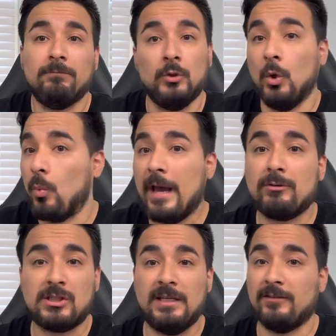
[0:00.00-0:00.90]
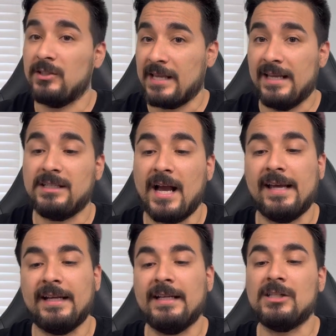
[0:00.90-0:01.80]
you know wide receivers and
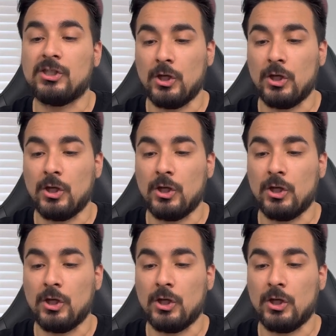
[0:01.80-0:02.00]
tight ends.